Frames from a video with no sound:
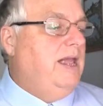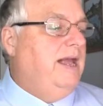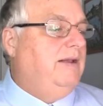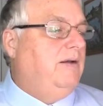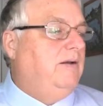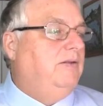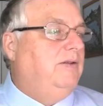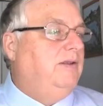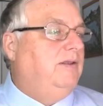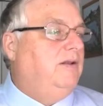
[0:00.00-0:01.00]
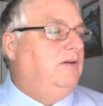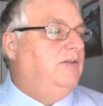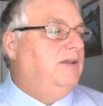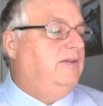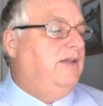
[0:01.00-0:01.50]

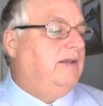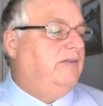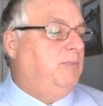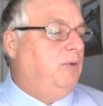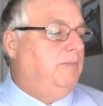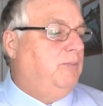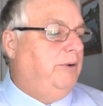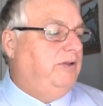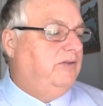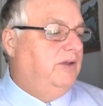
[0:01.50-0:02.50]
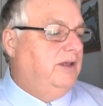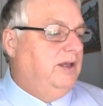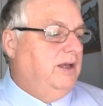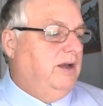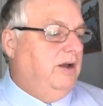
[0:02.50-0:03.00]
the text bullet points
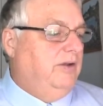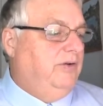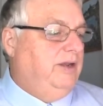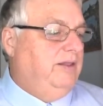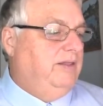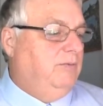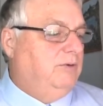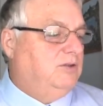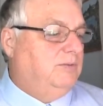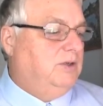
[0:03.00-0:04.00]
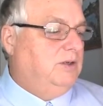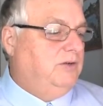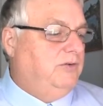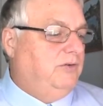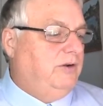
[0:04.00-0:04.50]
underneath it, which I'm going
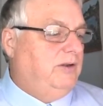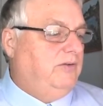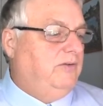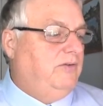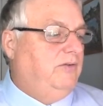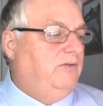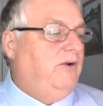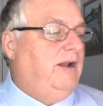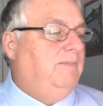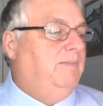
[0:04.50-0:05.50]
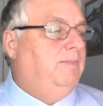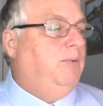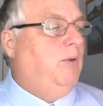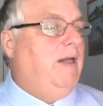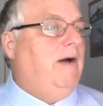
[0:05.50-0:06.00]
to try to
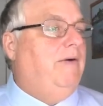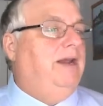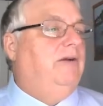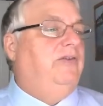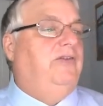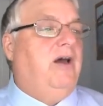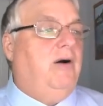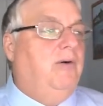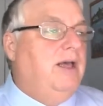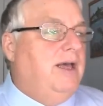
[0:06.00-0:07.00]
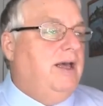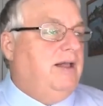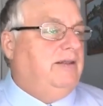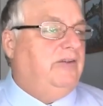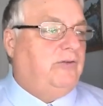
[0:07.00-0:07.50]
pull out here. So
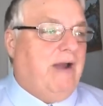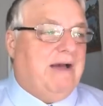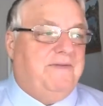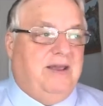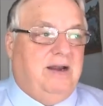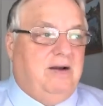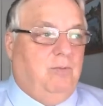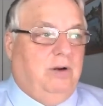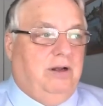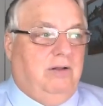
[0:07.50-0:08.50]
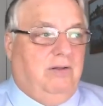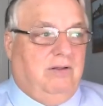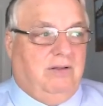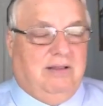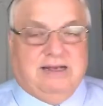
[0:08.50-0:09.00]
this graph here
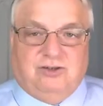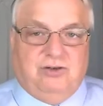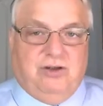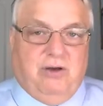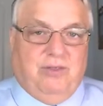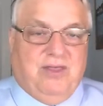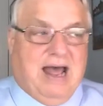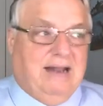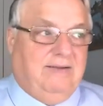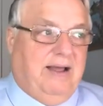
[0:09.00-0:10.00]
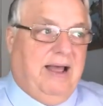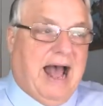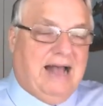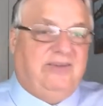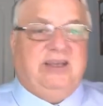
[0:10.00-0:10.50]
will let you know that
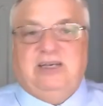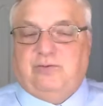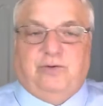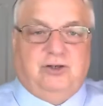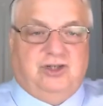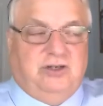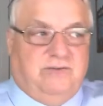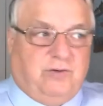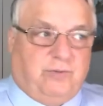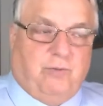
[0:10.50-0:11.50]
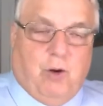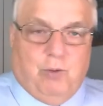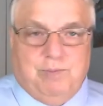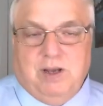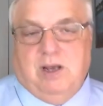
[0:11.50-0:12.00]
as each version of
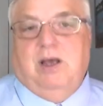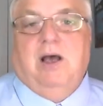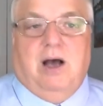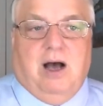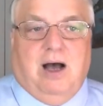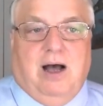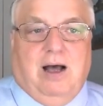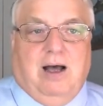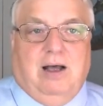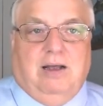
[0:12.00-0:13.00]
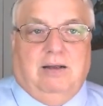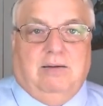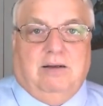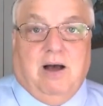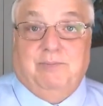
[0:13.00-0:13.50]
Chrome
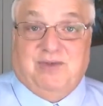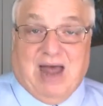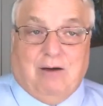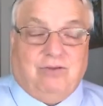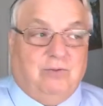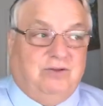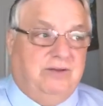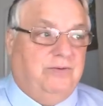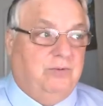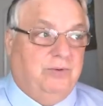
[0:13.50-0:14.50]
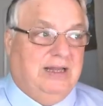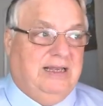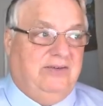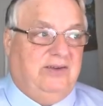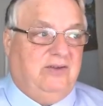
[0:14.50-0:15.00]
comes out, the different
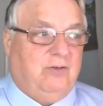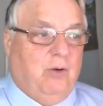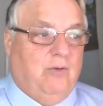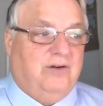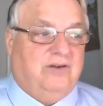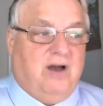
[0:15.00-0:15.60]
releases over